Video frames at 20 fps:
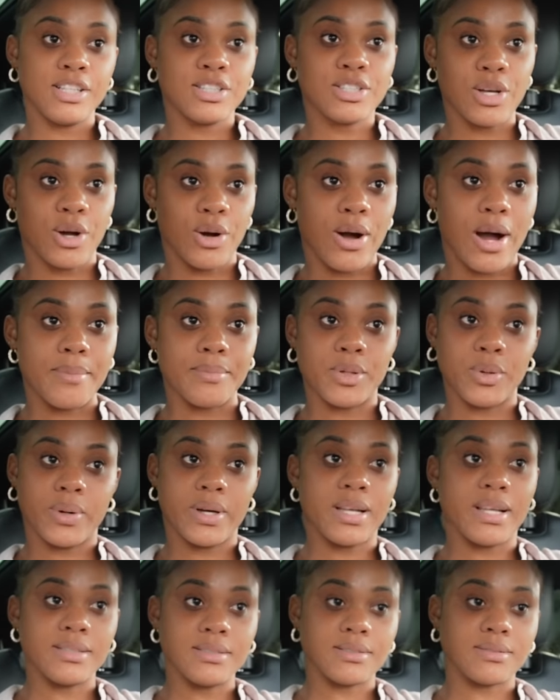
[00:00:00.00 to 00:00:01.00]
So I'm
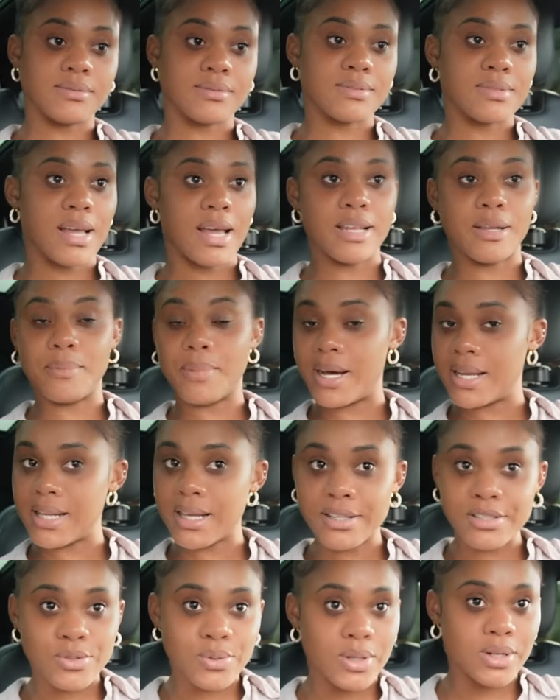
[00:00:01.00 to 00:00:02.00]
doing it. Anybody
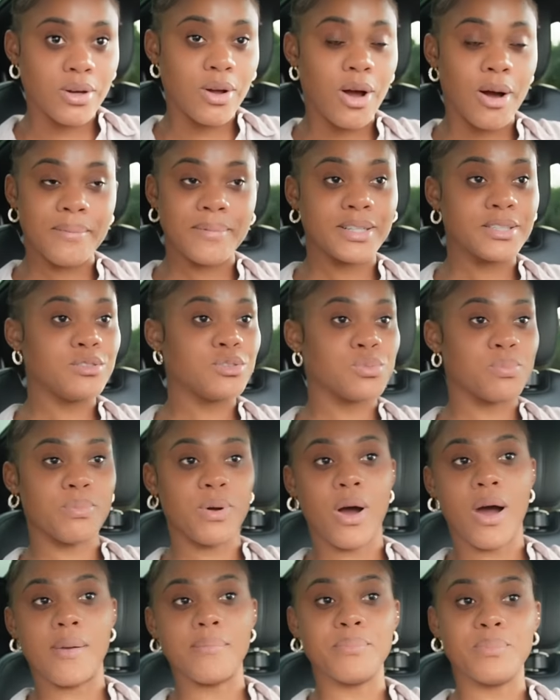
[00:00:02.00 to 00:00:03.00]
else want to come on,
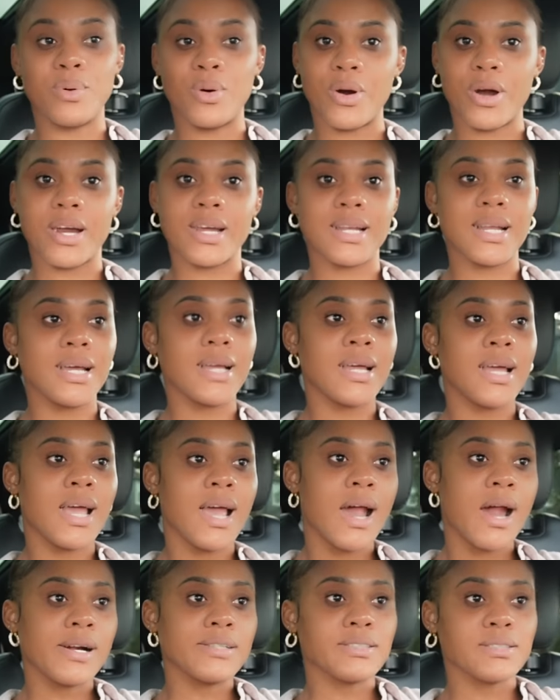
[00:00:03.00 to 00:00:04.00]
on board
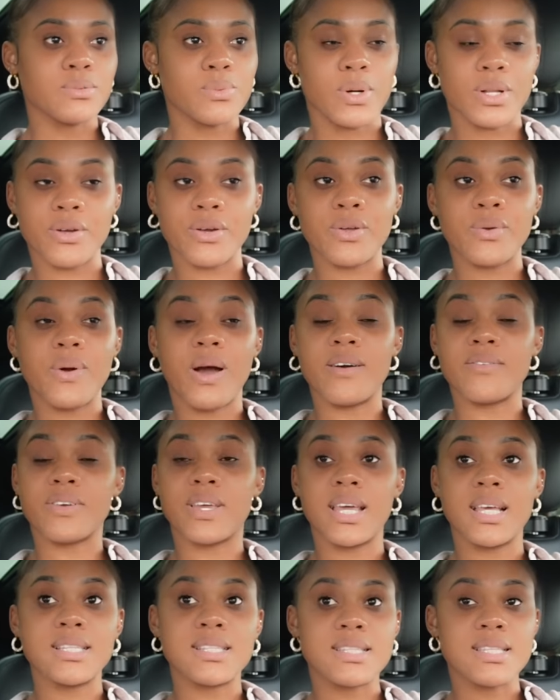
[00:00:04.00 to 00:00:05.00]
whether you have
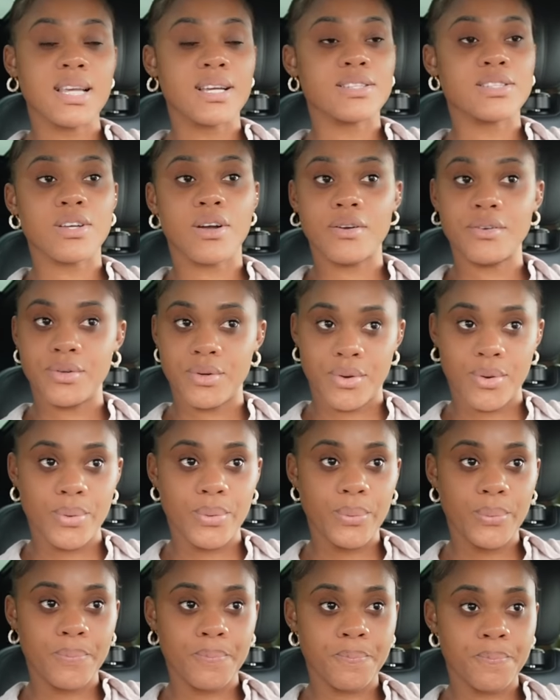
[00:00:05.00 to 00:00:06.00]
kids yes or no